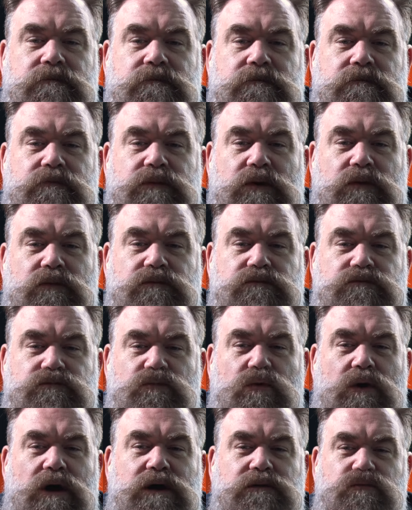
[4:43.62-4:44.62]
But
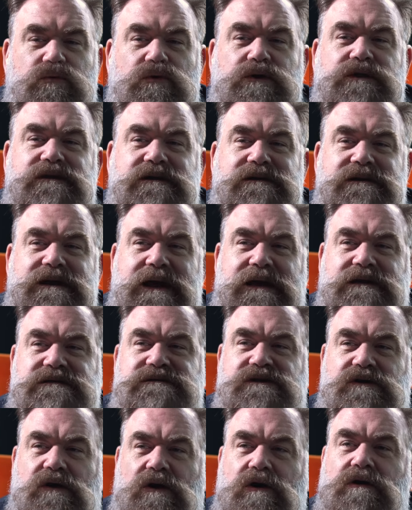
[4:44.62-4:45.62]
what would the next
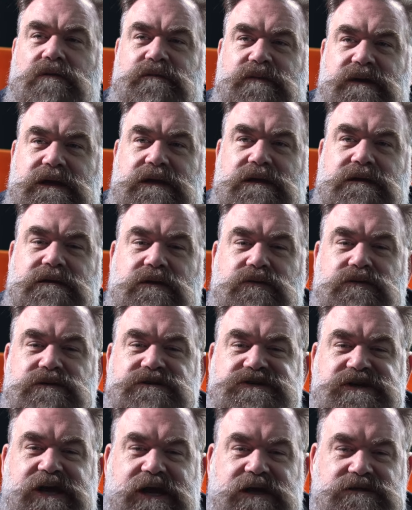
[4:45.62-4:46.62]
car be that would
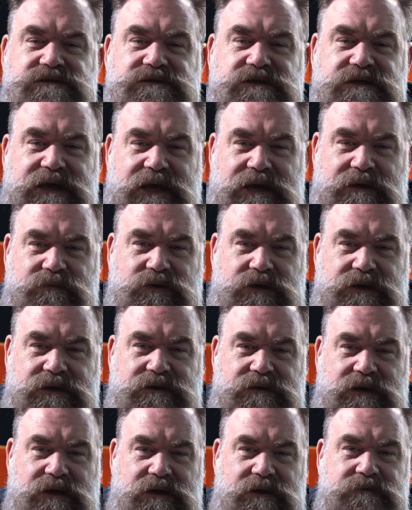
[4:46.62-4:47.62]
change the game like
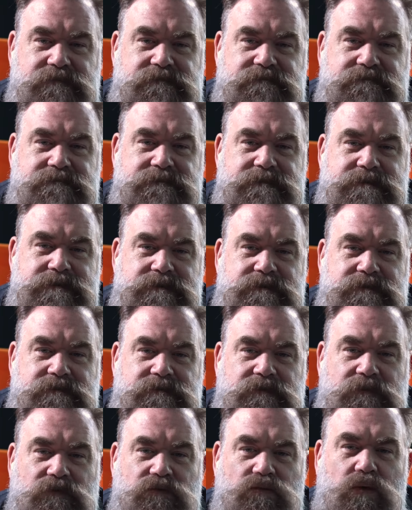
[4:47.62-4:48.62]
that?
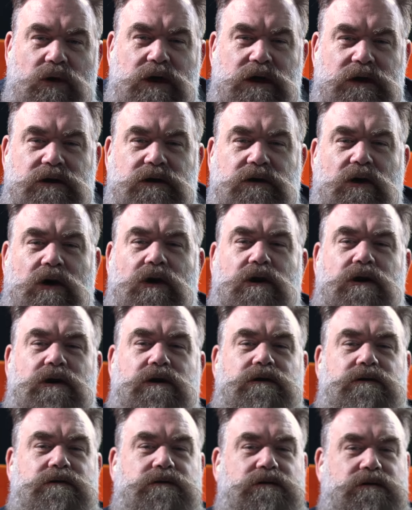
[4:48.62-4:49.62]
What car?